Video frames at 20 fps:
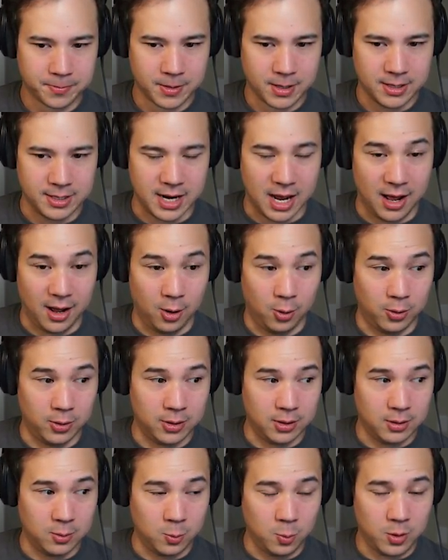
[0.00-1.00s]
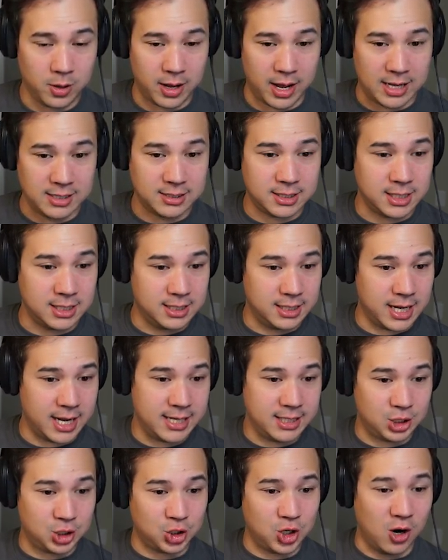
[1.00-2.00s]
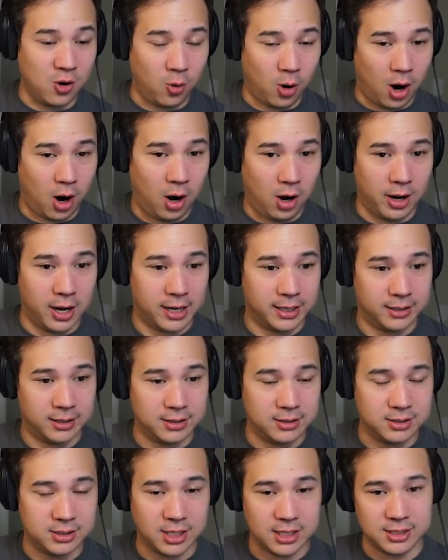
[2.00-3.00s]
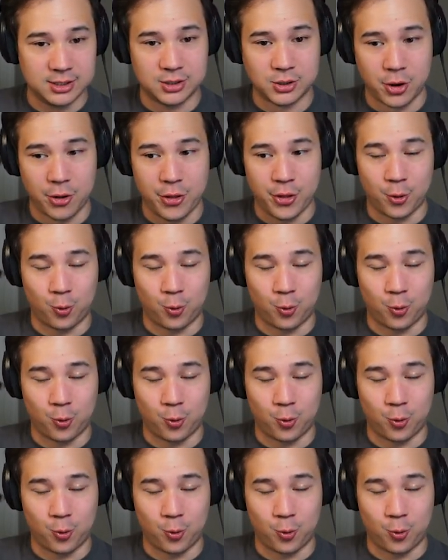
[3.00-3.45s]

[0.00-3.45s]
Now, as the nights go on, does the